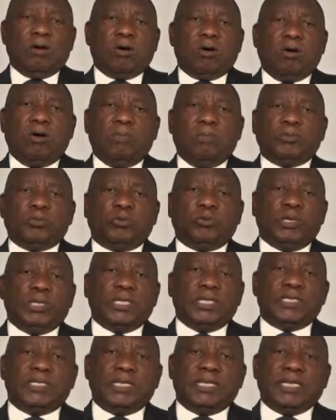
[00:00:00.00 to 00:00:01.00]

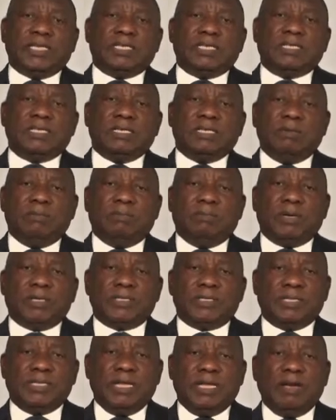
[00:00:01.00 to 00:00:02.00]
COP26
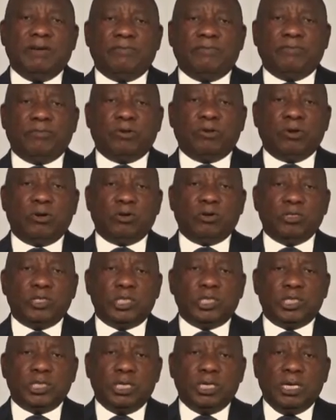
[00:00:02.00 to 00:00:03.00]
must therefore
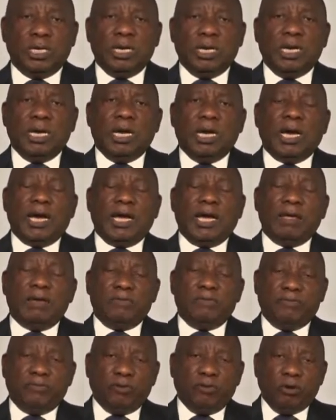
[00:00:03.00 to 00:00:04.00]
launch a
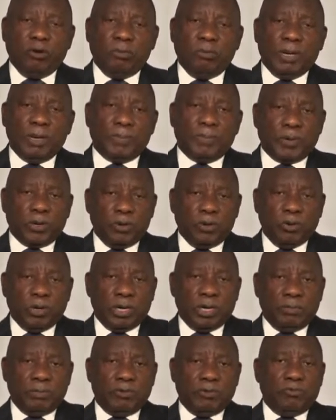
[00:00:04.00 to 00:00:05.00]
formal
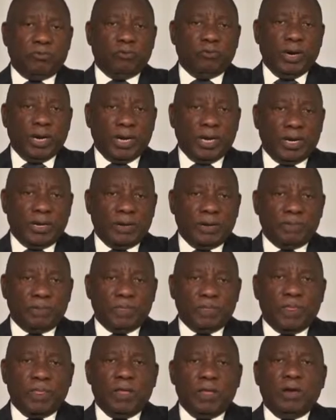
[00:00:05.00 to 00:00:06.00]
program of work
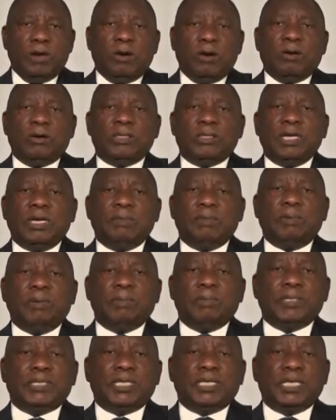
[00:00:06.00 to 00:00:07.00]
on the
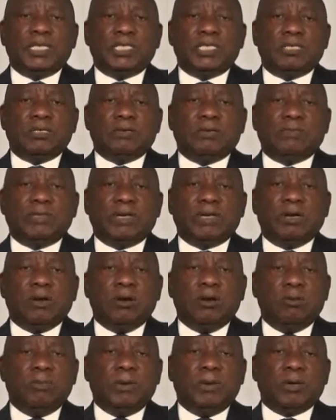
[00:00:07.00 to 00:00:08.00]
implementation of the
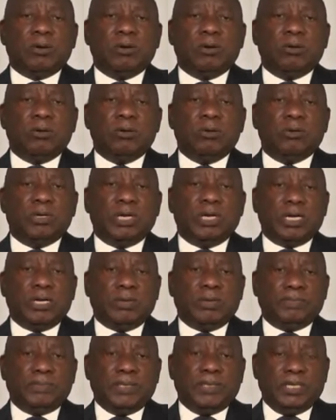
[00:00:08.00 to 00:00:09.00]
global goal on
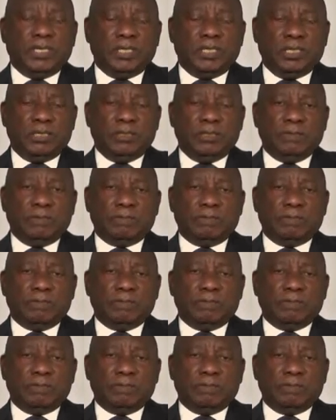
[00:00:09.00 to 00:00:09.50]
adaptation.